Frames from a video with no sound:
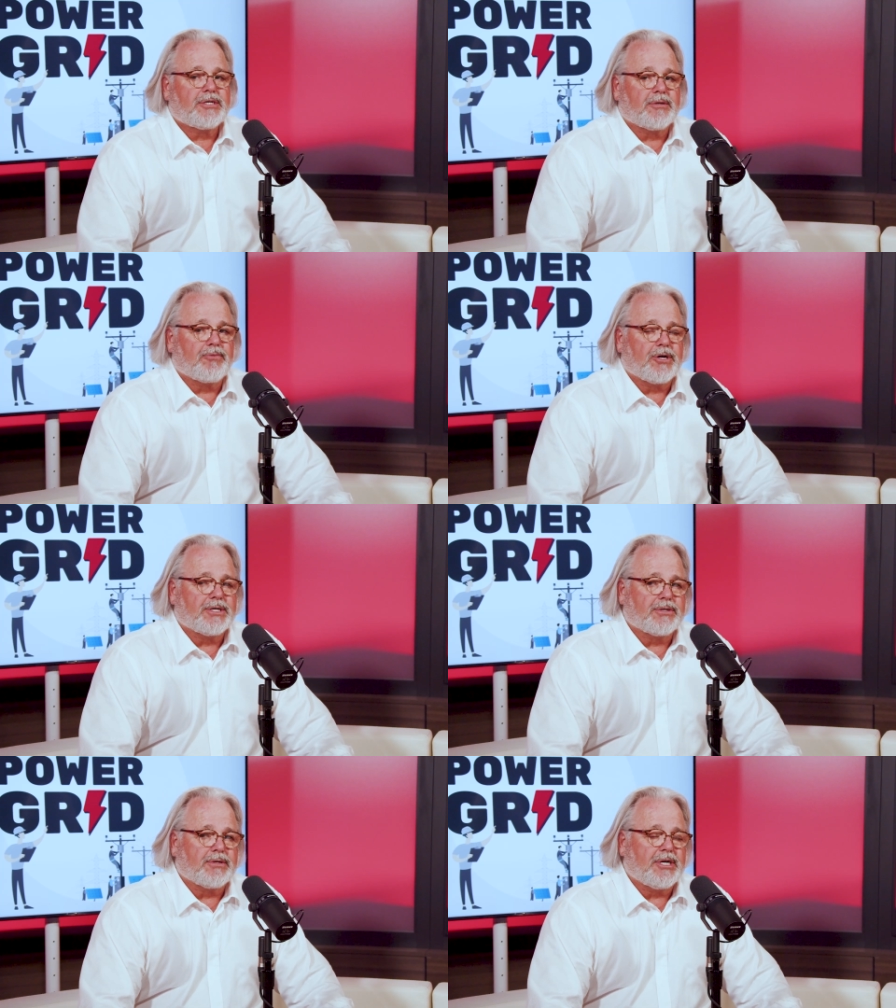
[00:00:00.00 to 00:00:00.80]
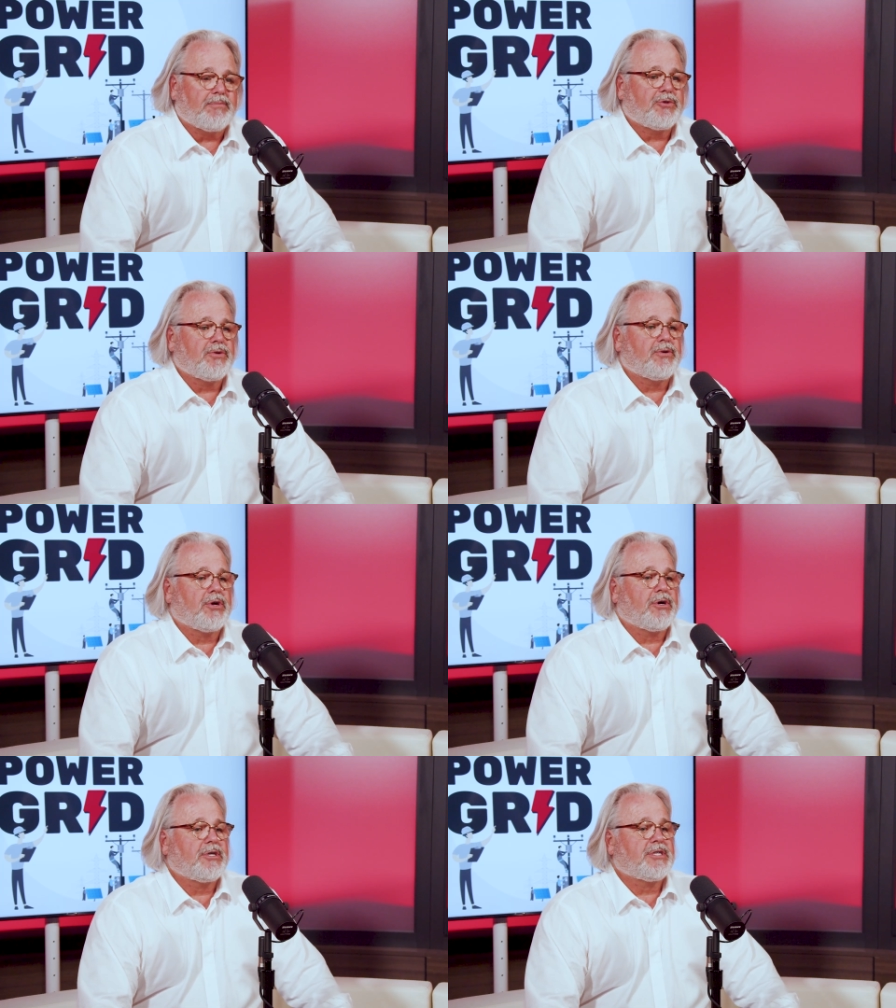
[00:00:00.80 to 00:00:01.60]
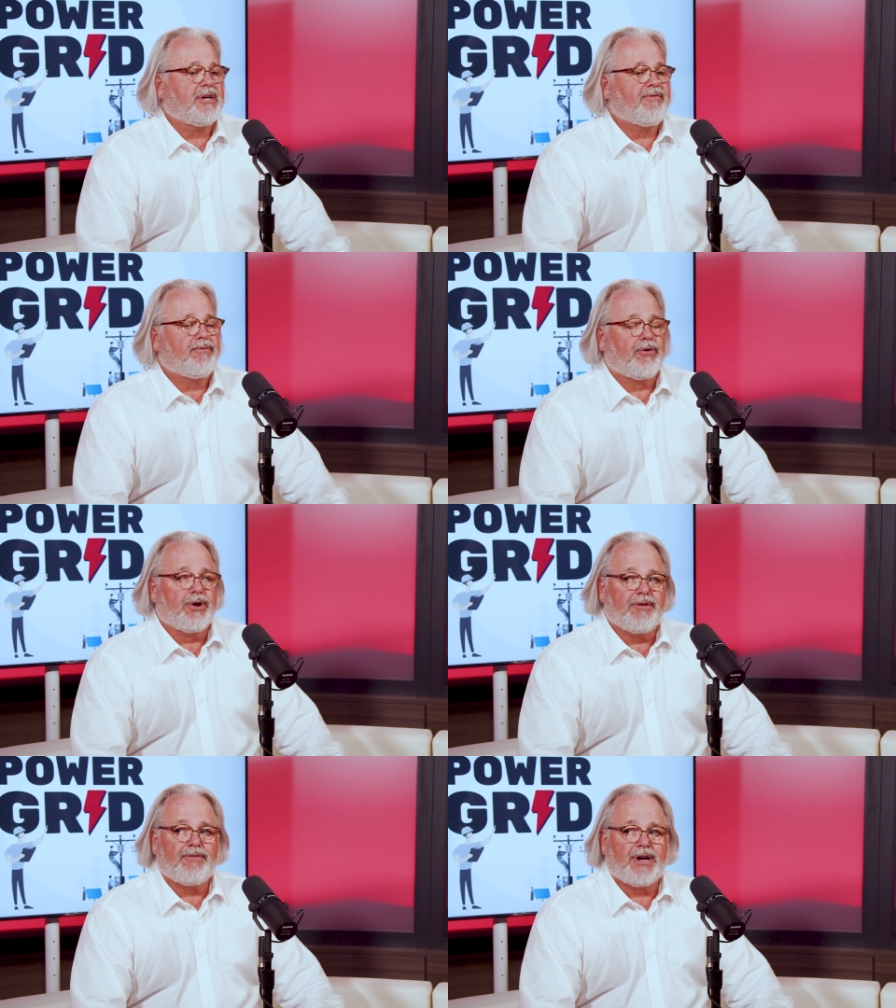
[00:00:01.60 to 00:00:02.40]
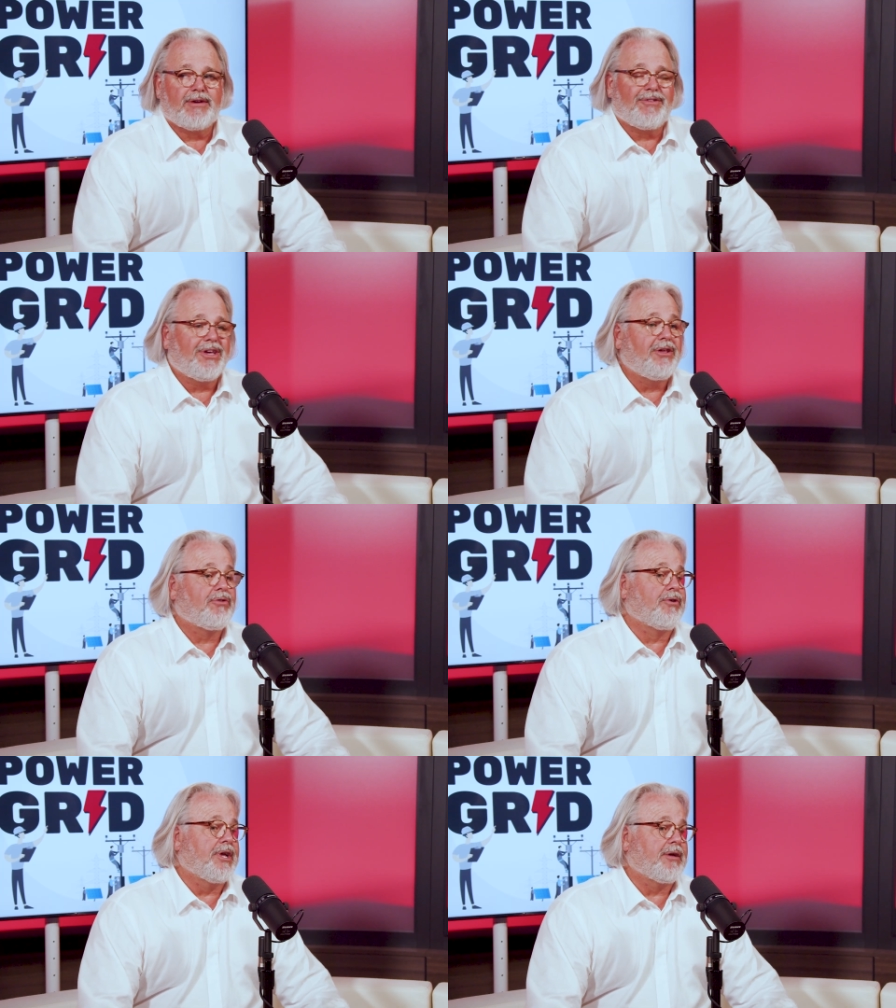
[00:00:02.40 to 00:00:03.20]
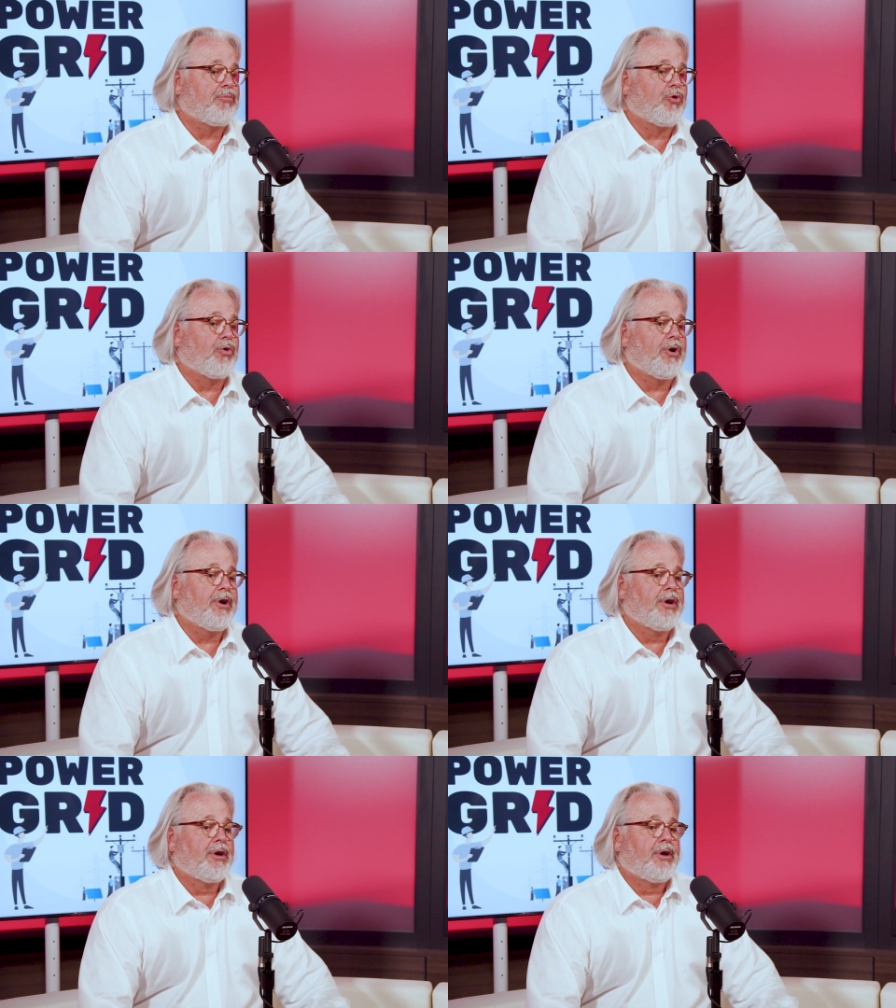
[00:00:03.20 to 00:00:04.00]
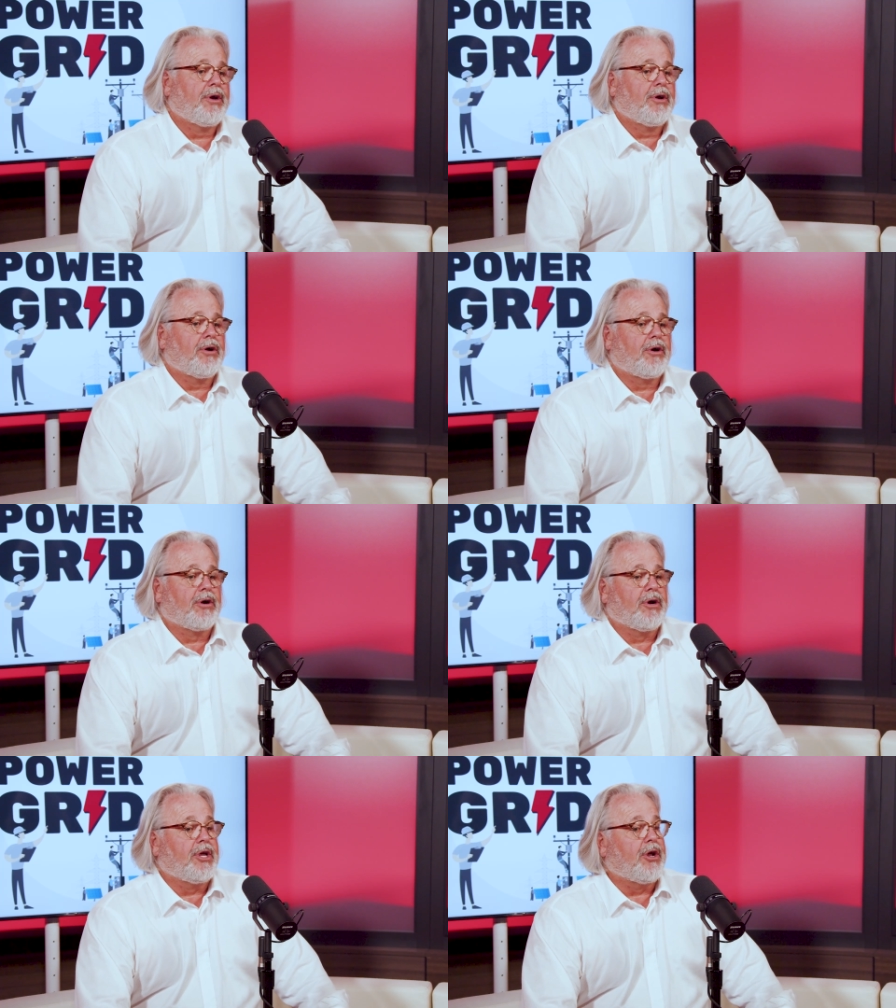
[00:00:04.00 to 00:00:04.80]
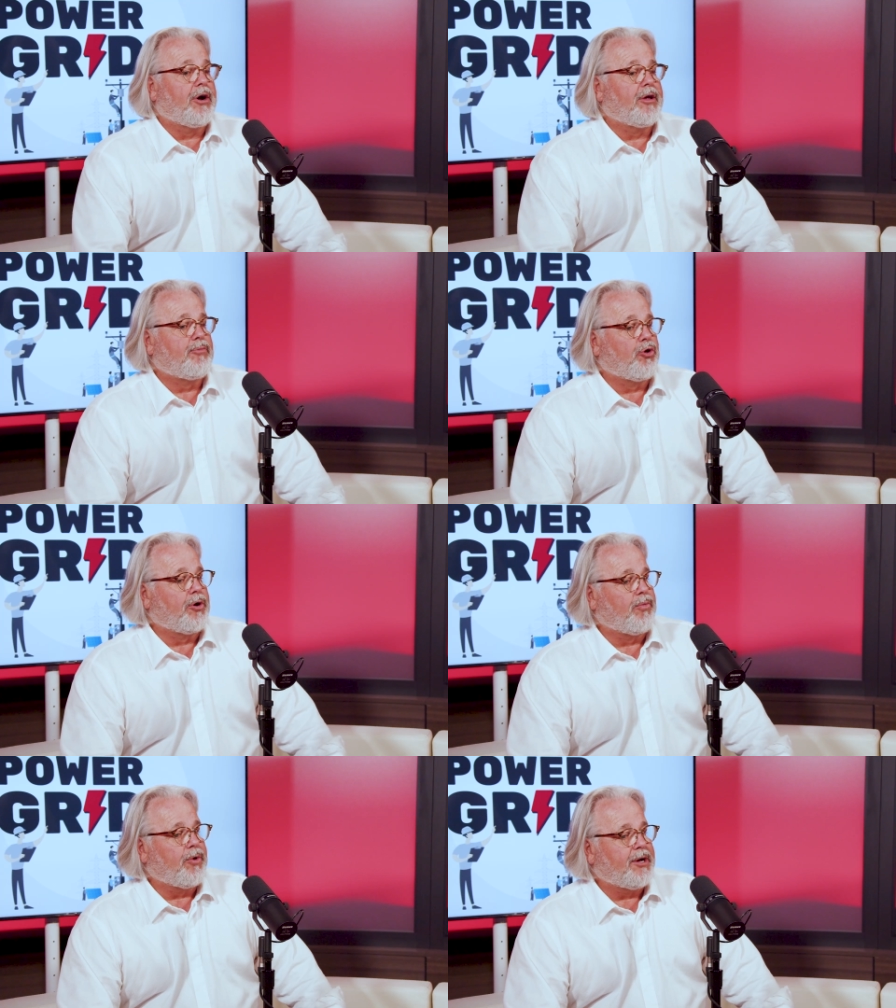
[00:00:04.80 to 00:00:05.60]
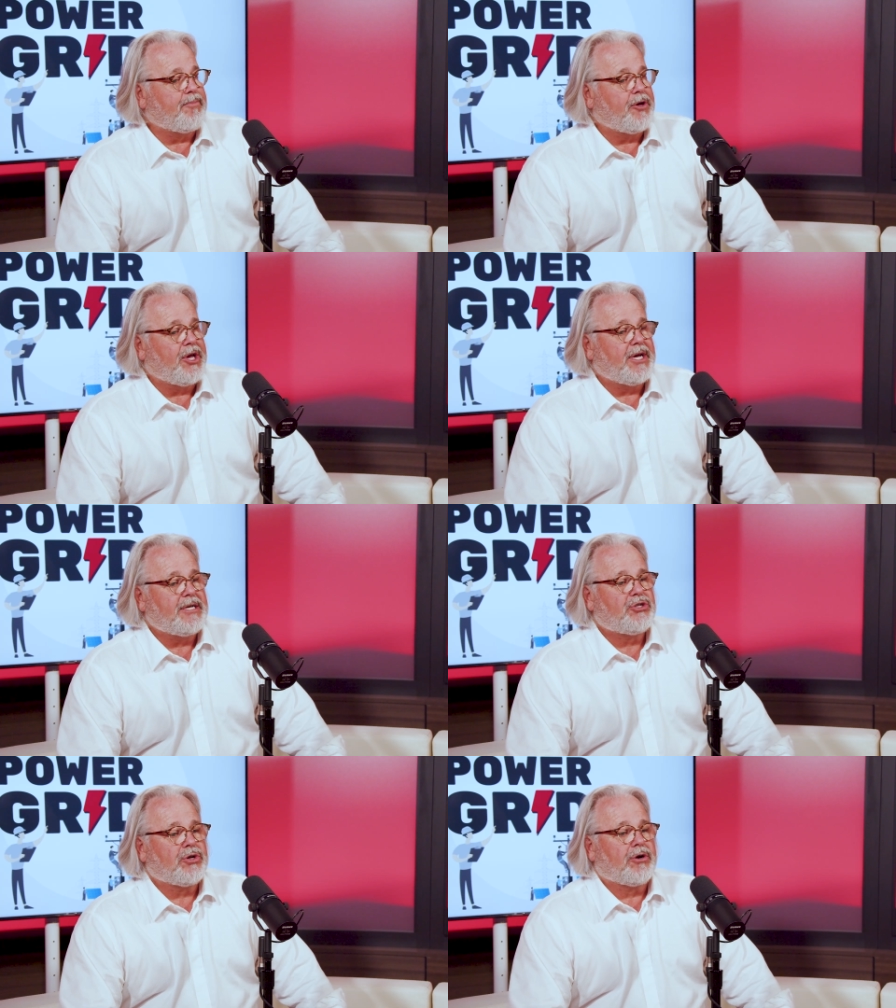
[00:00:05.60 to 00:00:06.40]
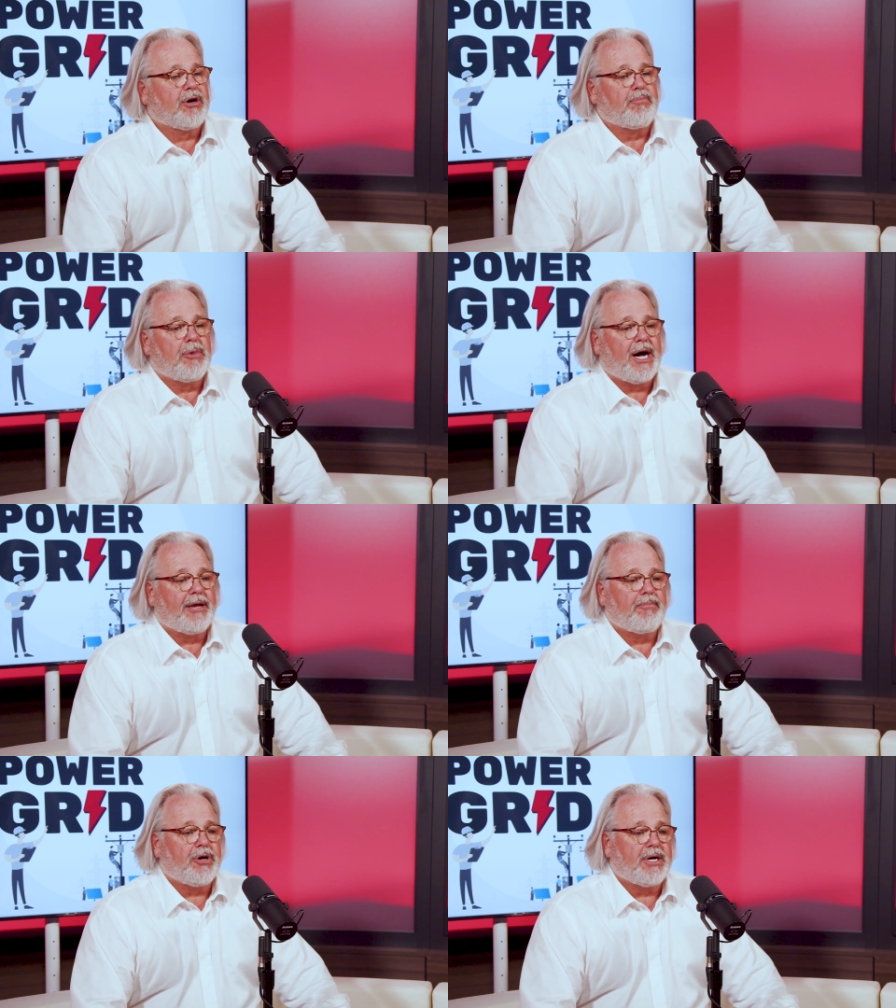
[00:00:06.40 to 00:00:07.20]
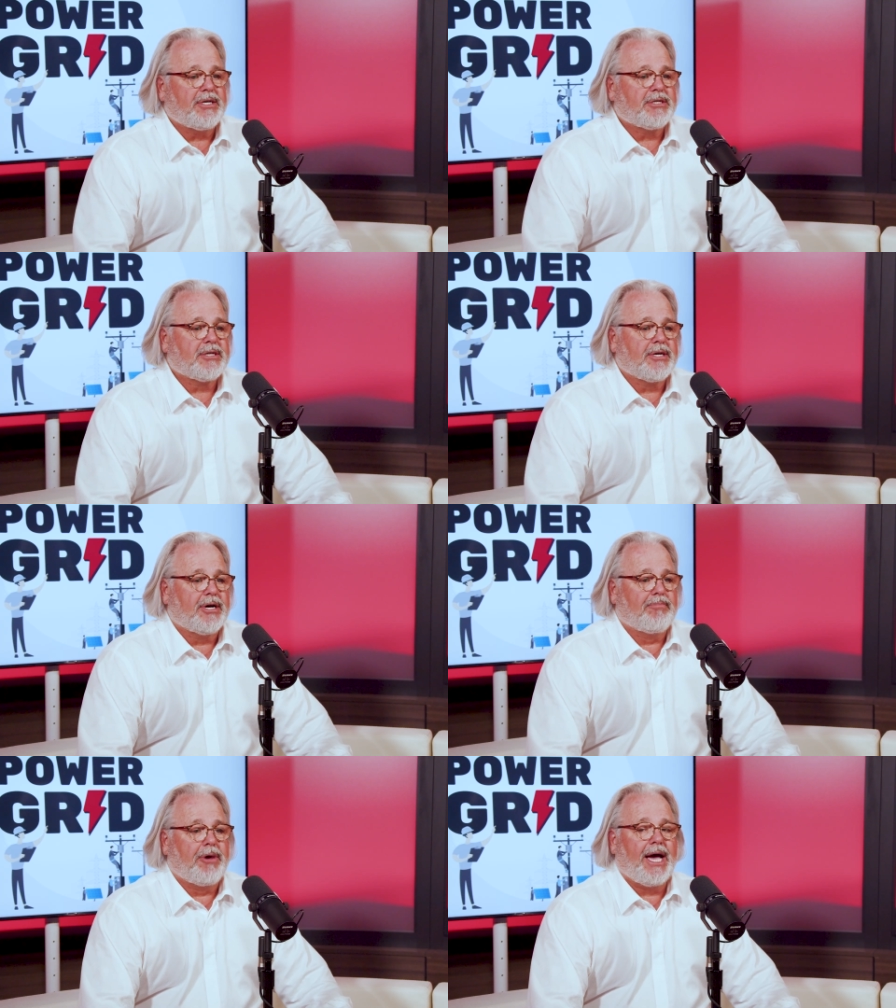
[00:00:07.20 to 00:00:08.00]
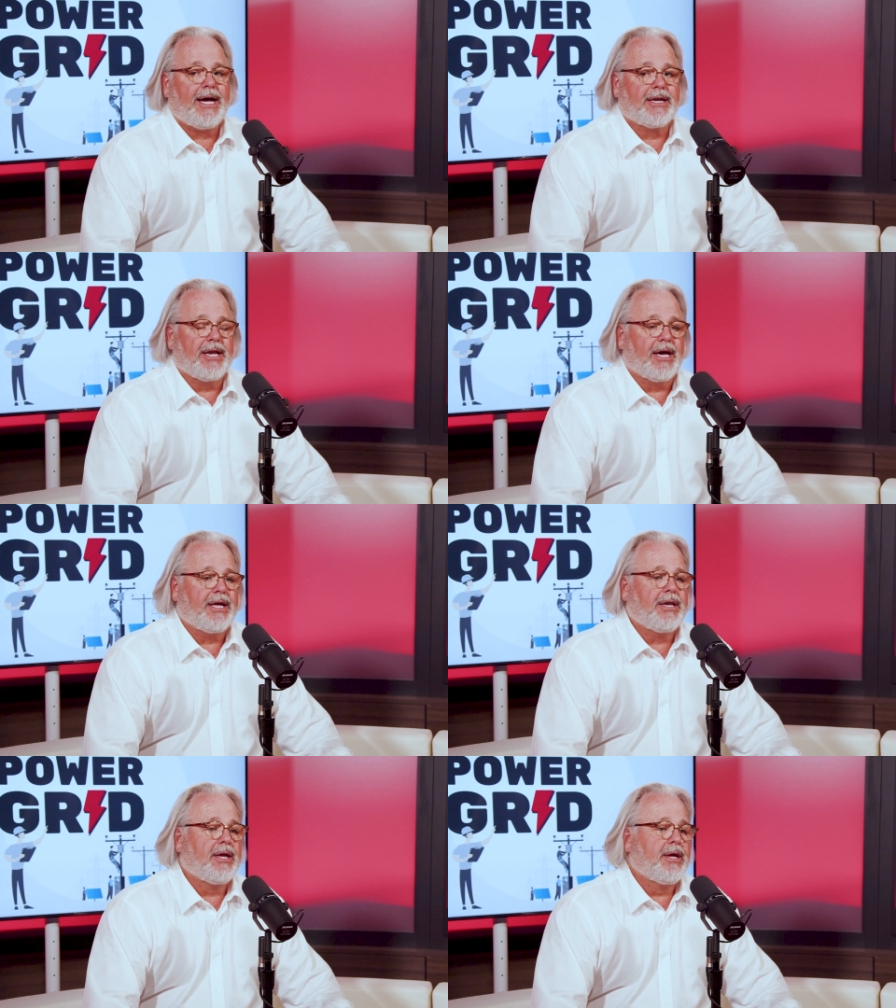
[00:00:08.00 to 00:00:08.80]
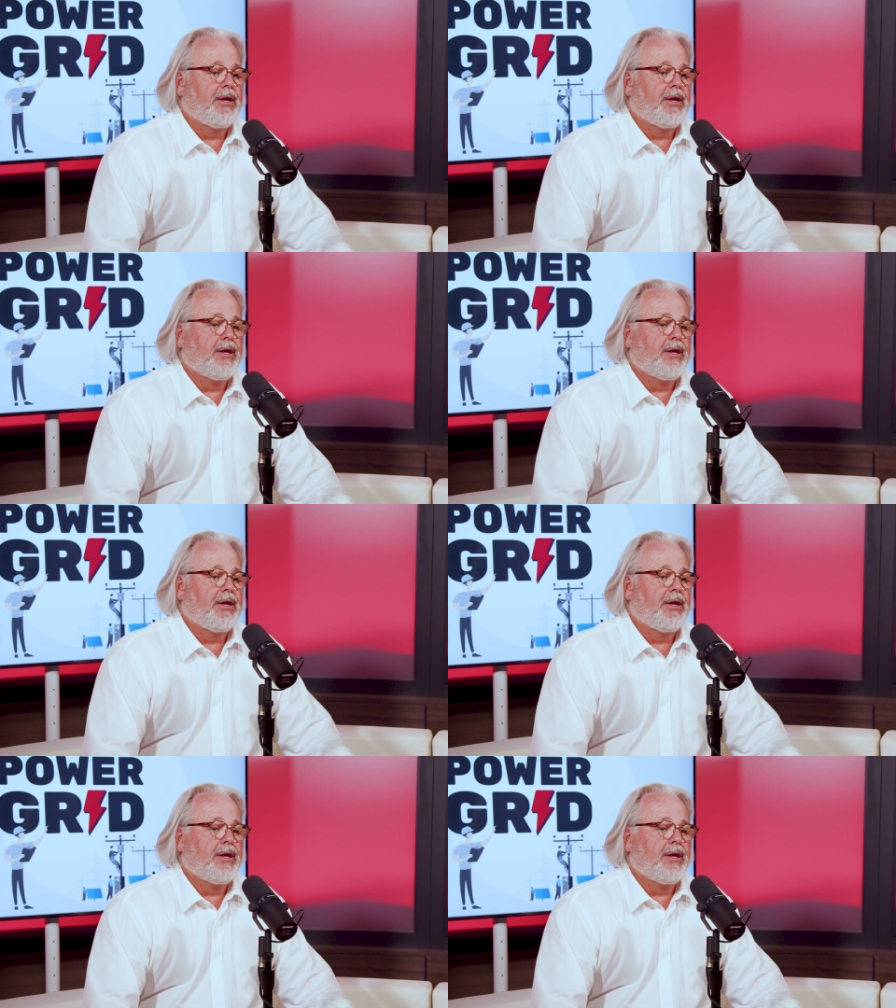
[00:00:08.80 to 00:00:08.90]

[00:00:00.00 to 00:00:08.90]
suppressor up to an RJ45 Ethernet port, or an onboard web page, or a Modbus, a BACnet,